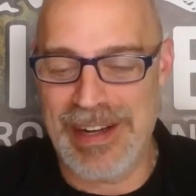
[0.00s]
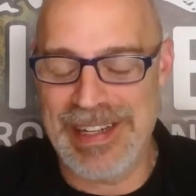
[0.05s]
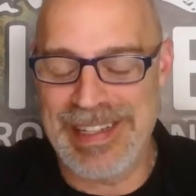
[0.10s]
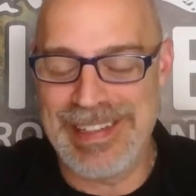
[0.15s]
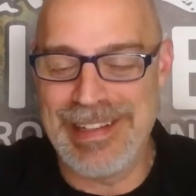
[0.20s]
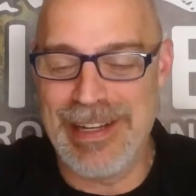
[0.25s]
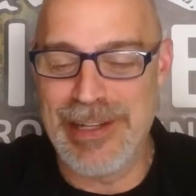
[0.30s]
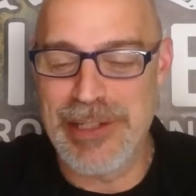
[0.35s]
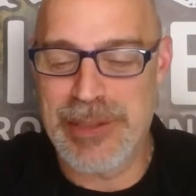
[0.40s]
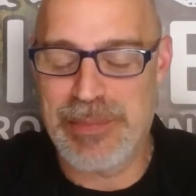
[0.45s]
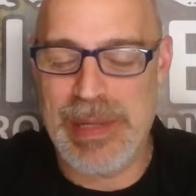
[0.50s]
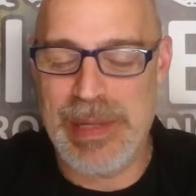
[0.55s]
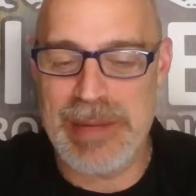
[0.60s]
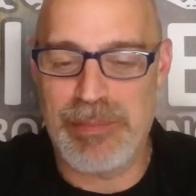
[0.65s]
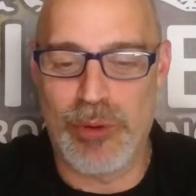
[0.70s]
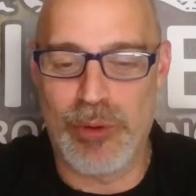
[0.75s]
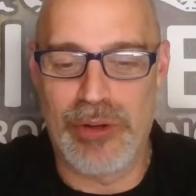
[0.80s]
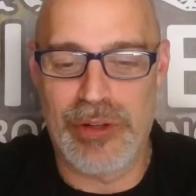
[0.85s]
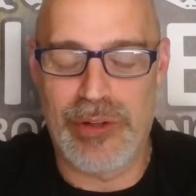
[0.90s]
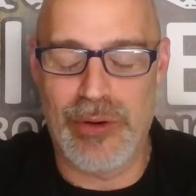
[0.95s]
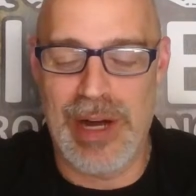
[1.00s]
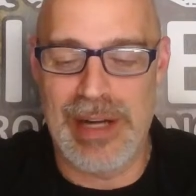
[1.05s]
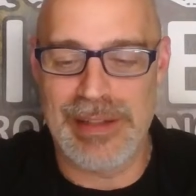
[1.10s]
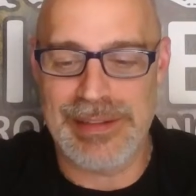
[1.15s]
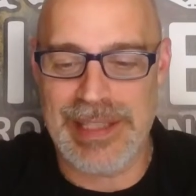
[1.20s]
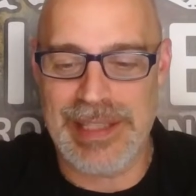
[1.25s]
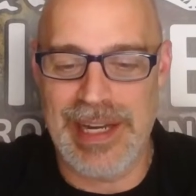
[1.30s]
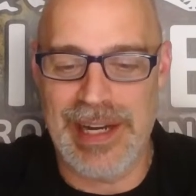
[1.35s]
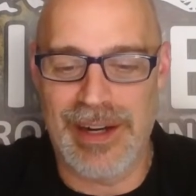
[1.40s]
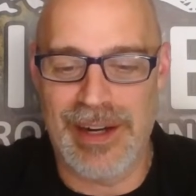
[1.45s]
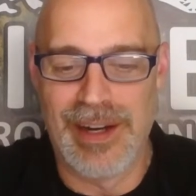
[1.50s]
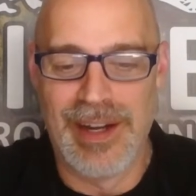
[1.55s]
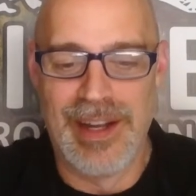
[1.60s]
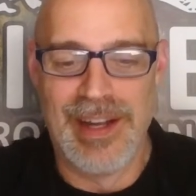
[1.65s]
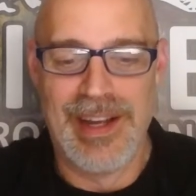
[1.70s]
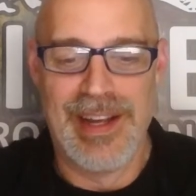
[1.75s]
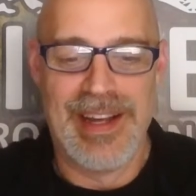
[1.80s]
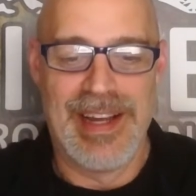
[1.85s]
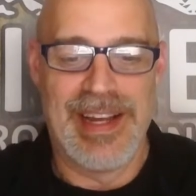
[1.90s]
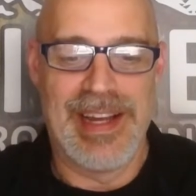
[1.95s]
He knows people will go out there
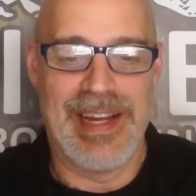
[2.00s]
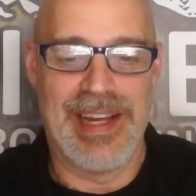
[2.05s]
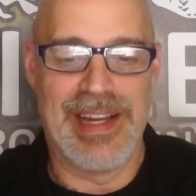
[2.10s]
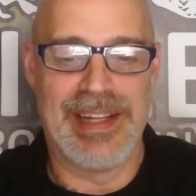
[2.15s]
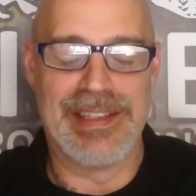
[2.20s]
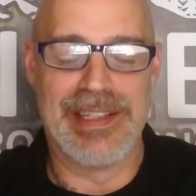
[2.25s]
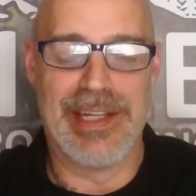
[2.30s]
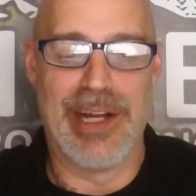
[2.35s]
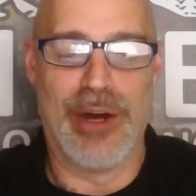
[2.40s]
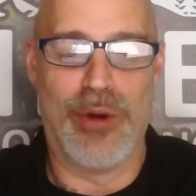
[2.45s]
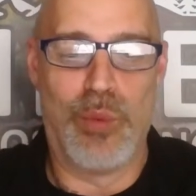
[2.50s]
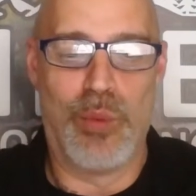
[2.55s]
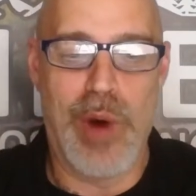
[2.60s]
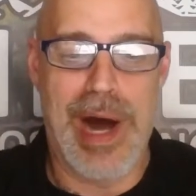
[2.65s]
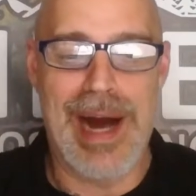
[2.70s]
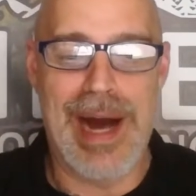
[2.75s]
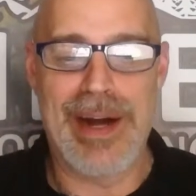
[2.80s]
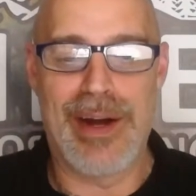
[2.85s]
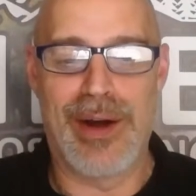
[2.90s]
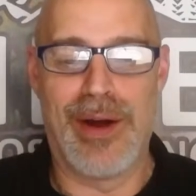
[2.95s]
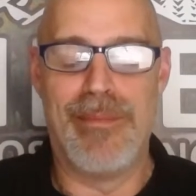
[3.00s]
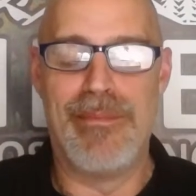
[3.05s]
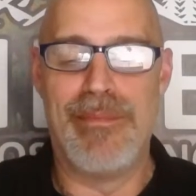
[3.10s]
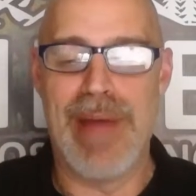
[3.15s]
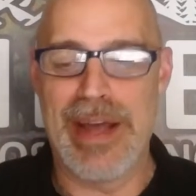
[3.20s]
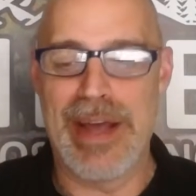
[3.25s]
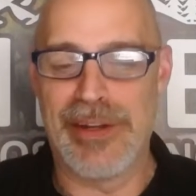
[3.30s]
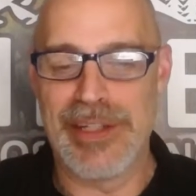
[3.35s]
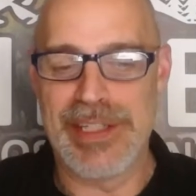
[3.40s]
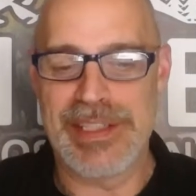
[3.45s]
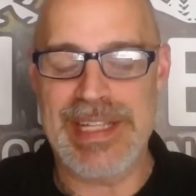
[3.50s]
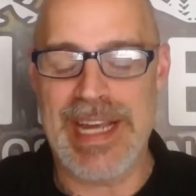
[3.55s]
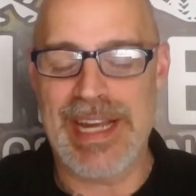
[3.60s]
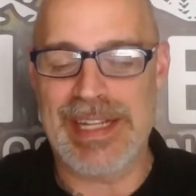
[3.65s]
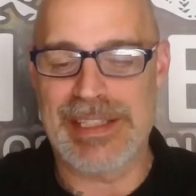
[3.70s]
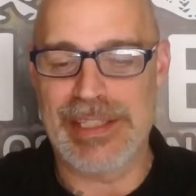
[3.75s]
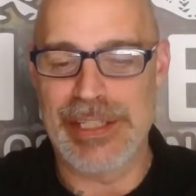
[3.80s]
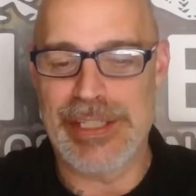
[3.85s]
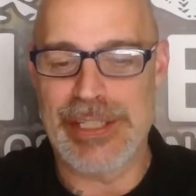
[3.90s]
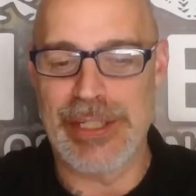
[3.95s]
and, wire a metal
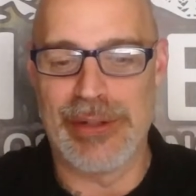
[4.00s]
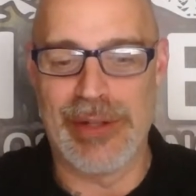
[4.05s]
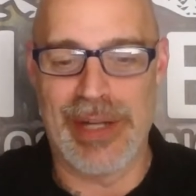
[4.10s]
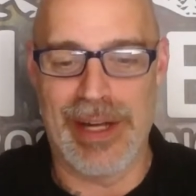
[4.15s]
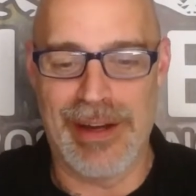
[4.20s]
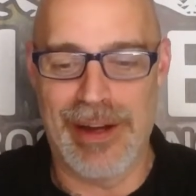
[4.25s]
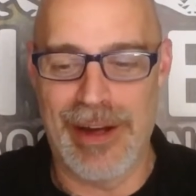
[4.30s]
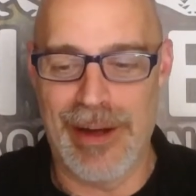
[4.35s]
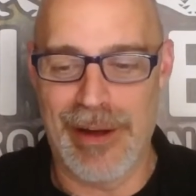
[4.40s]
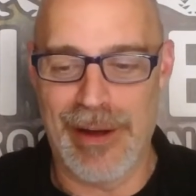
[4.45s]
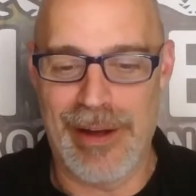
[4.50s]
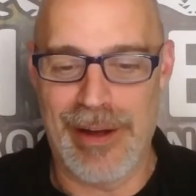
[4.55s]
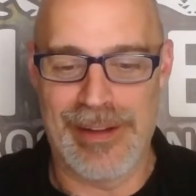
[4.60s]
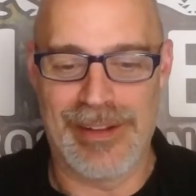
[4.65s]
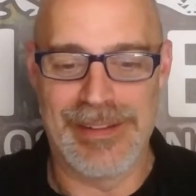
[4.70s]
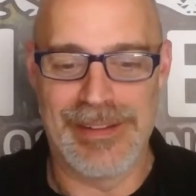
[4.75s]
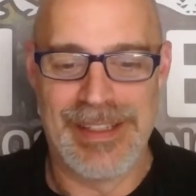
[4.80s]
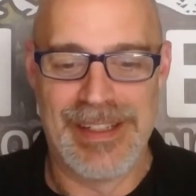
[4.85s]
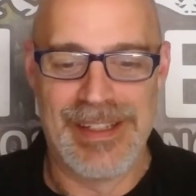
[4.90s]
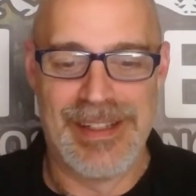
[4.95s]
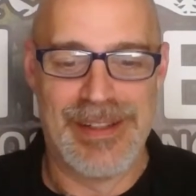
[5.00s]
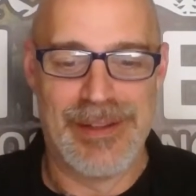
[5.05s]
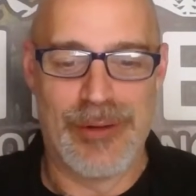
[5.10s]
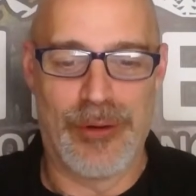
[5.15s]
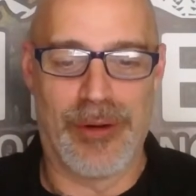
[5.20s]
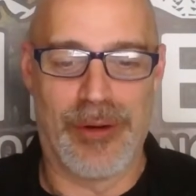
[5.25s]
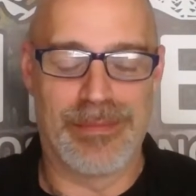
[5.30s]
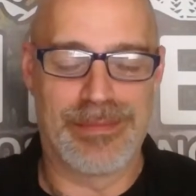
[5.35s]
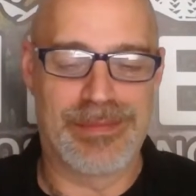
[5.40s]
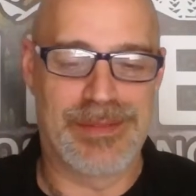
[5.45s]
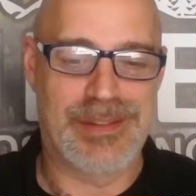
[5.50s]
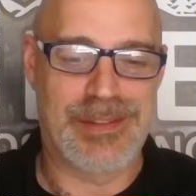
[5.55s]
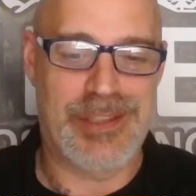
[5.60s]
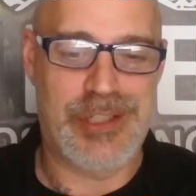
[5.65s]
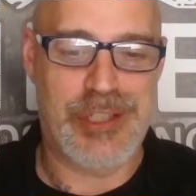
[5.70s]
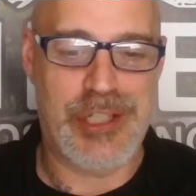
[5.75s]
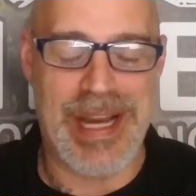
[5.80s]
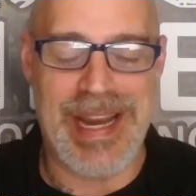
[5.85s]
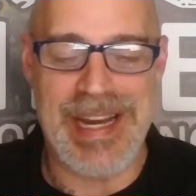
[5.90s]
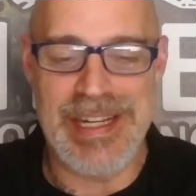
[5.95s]
detector to or
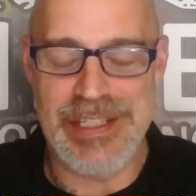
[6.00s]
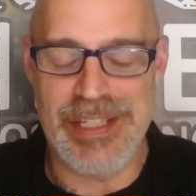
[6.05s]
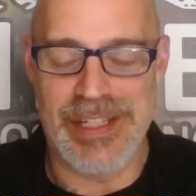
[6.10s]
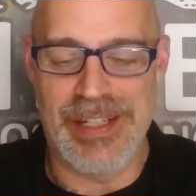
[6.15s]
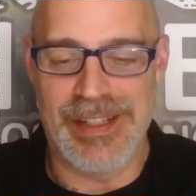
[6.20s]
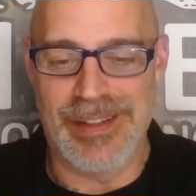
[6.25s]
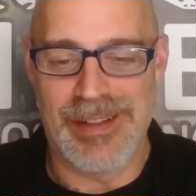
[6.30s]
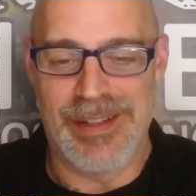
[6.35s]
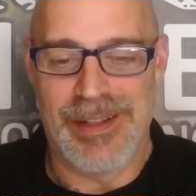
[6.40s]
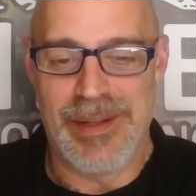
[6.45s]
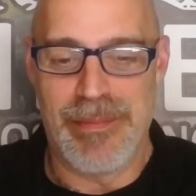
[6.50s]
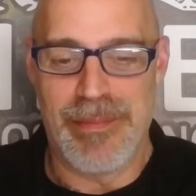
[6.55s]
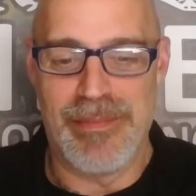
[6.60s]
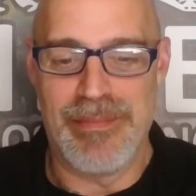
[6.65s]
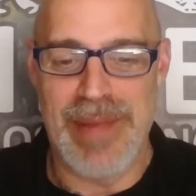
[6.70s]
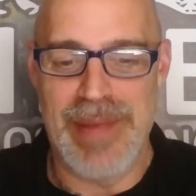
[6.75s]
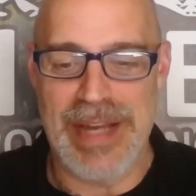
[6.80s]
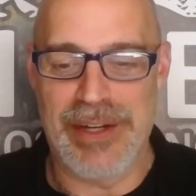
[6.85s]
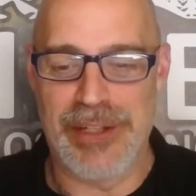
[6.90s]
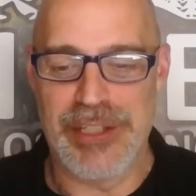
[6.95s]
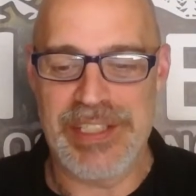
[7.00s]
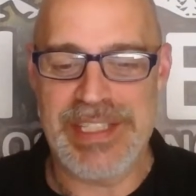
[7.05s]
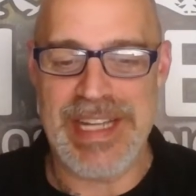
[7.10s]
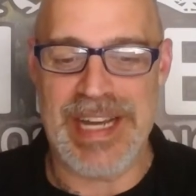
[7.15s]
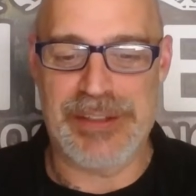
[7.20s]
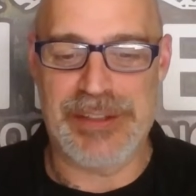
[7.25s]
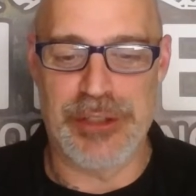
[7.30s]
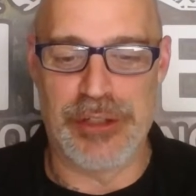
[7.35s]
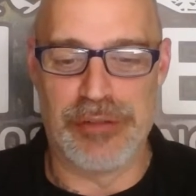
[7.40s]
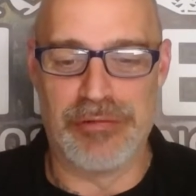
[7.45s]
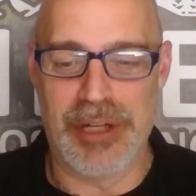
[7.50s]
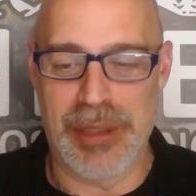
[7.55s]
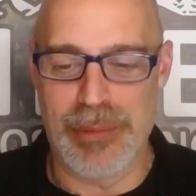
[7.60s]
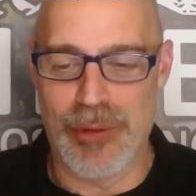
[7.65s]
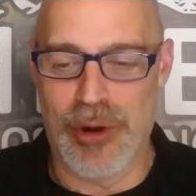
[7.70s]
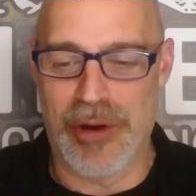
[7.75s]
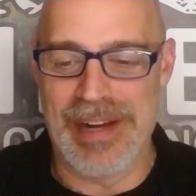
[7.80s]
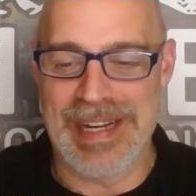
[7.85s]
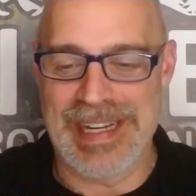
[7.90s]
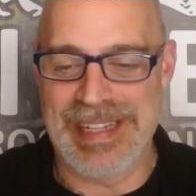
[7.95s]
change a metal detector to look
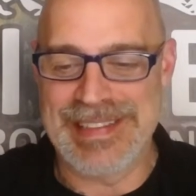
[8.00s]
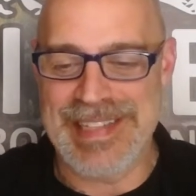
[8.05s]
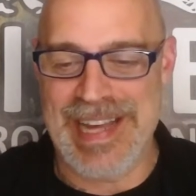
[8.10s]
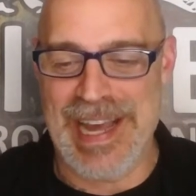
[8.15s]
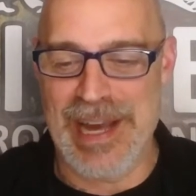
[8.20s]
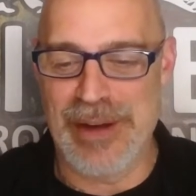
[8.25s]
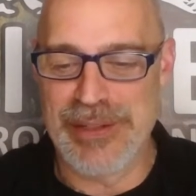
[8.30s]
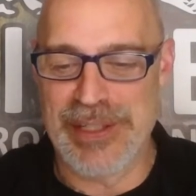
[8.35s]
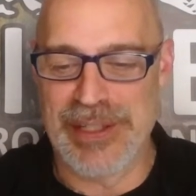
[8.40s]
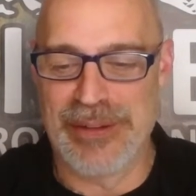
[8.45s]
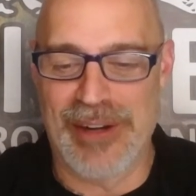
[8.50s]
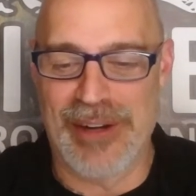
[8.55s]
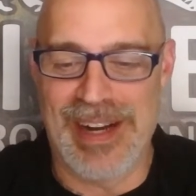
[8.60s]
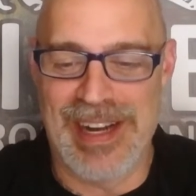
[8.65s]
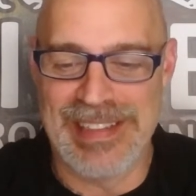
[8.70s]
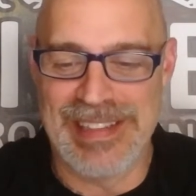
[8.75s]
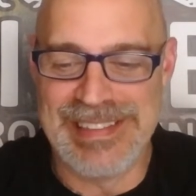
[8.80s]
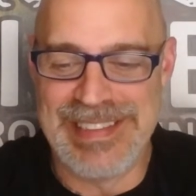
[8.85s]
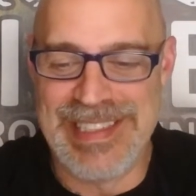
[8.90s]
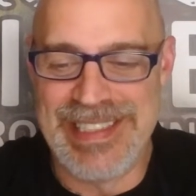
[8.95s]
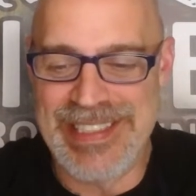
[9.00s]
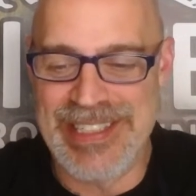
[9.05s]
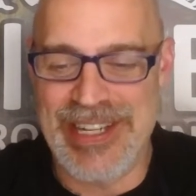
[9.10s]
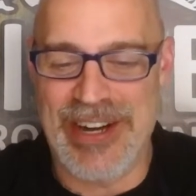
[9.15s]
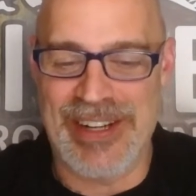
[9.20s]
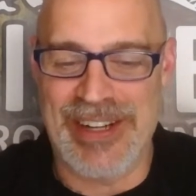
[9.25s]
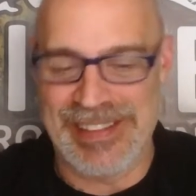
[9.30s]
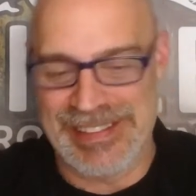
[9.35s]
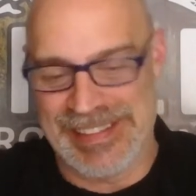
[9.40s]
more like a dowsing rod and start.